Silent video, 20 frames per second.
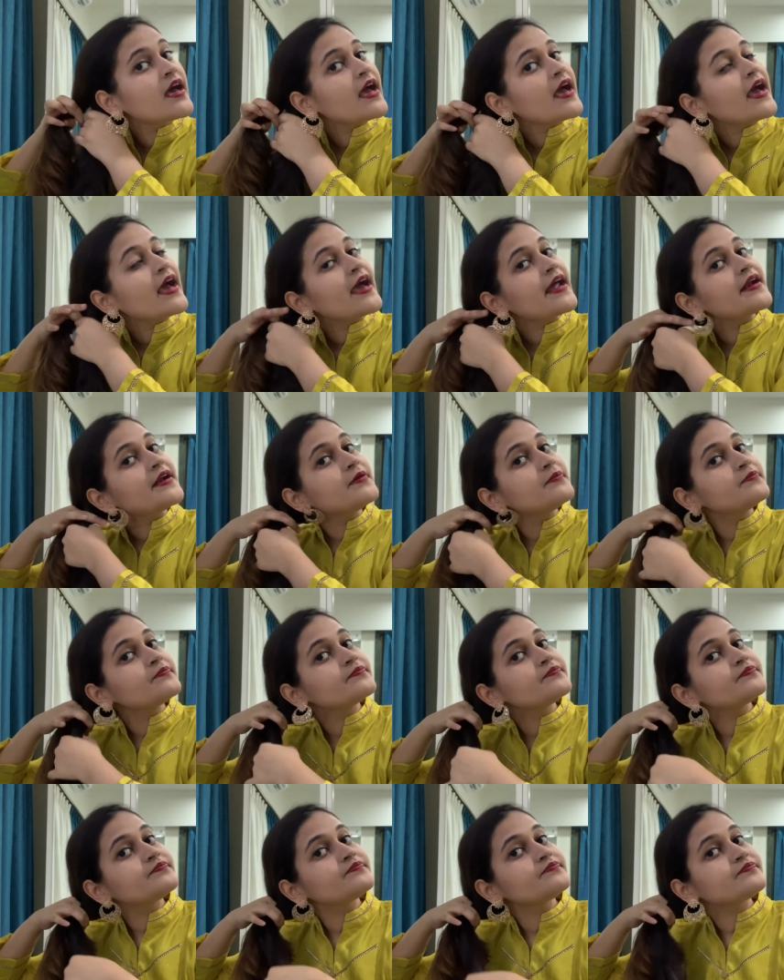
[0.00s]
and
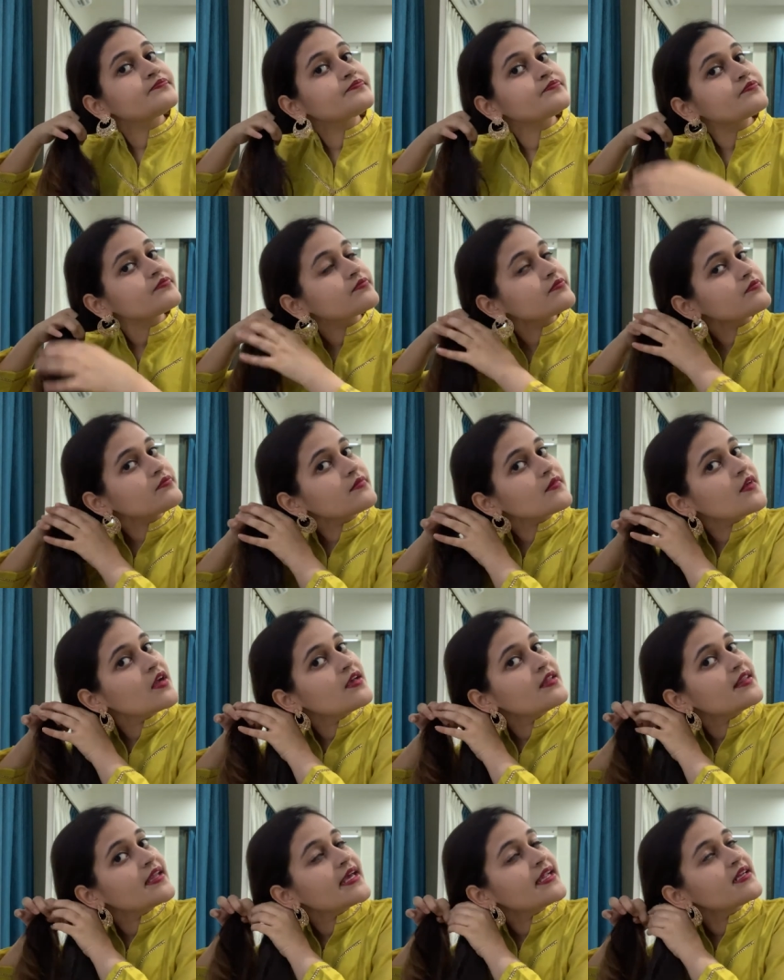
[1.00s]

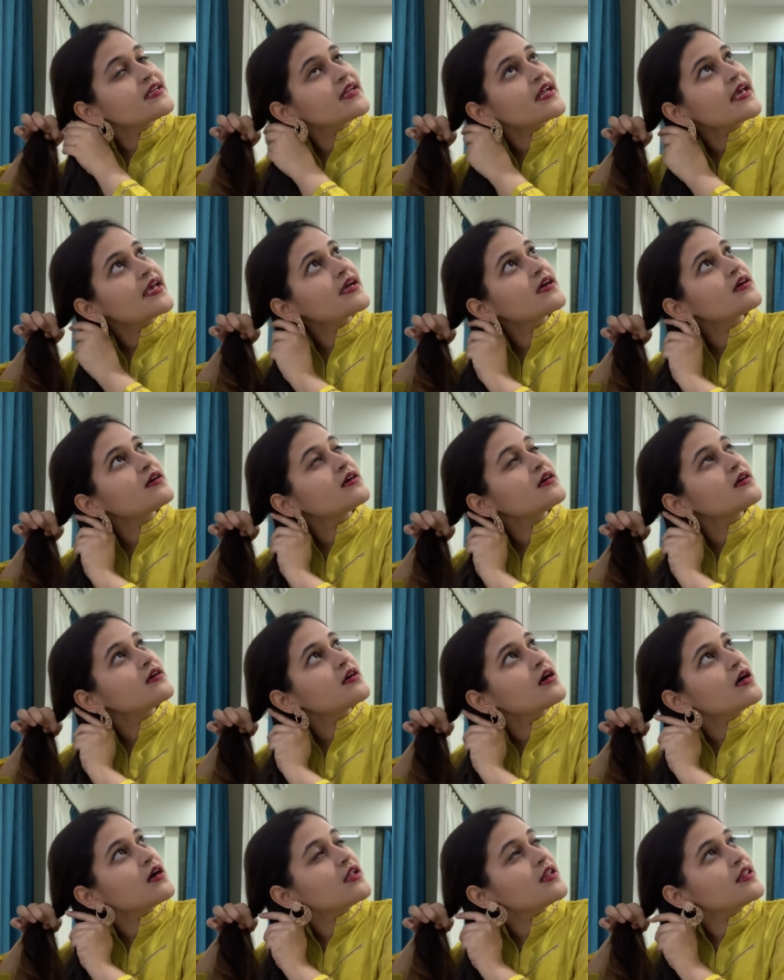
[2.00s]
then take
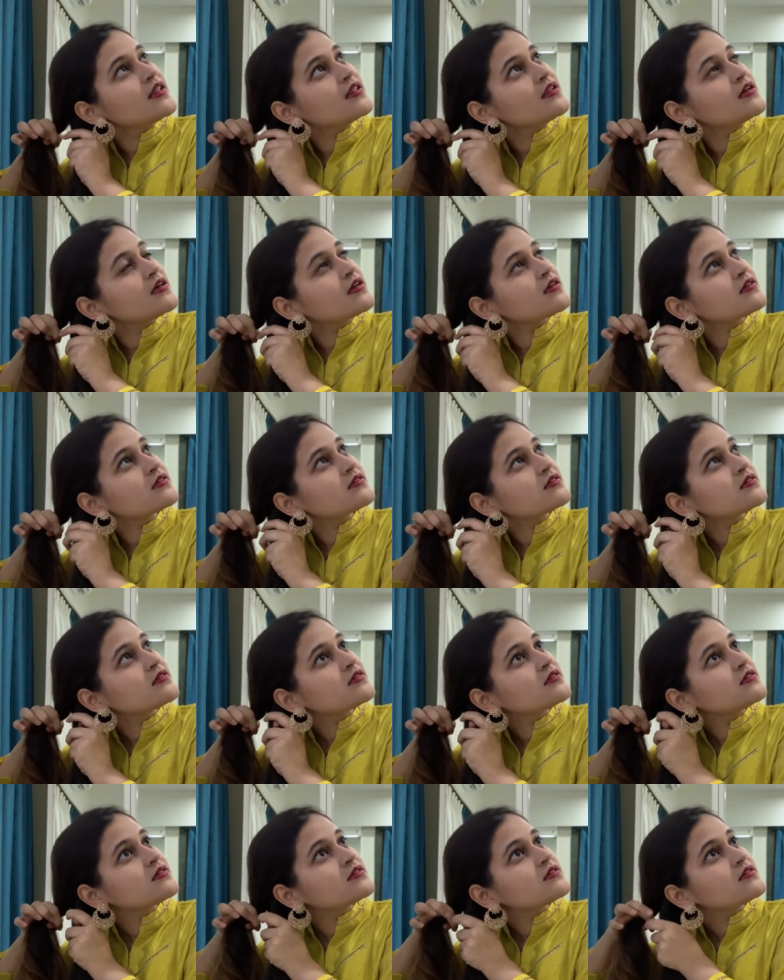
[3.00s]
all.
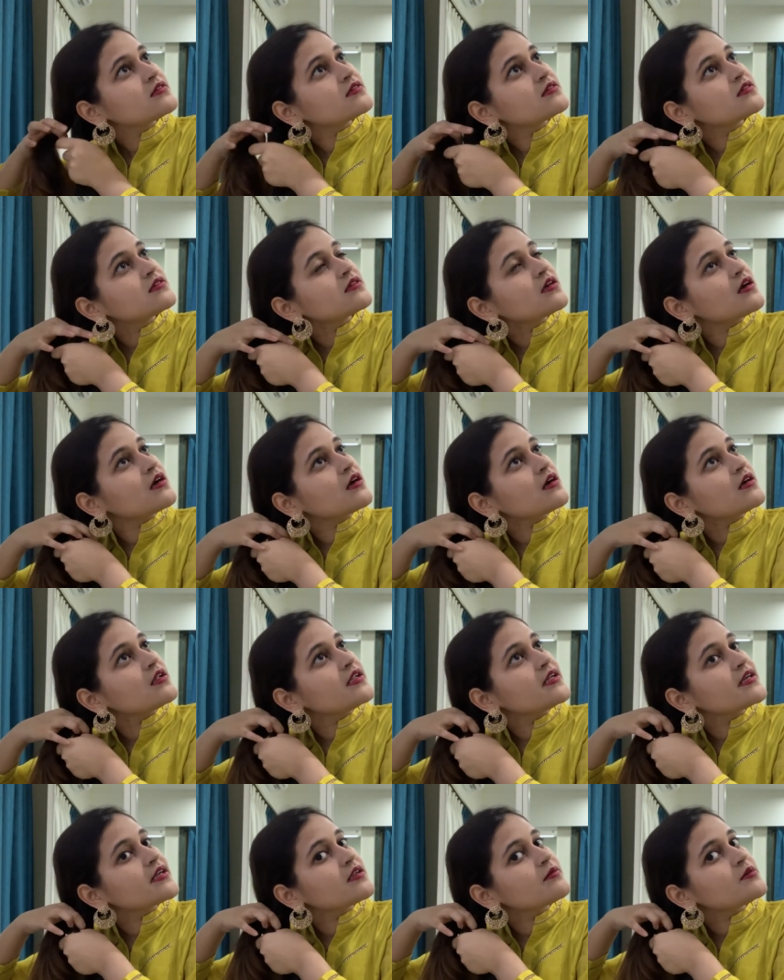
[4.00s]
A
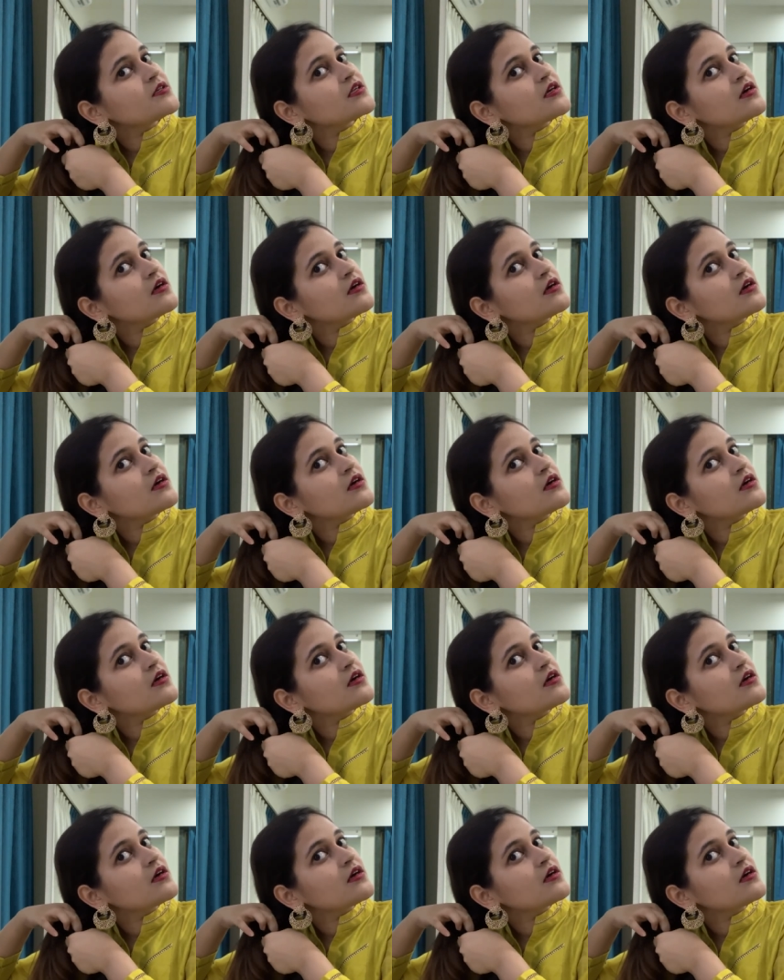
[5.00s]
little bit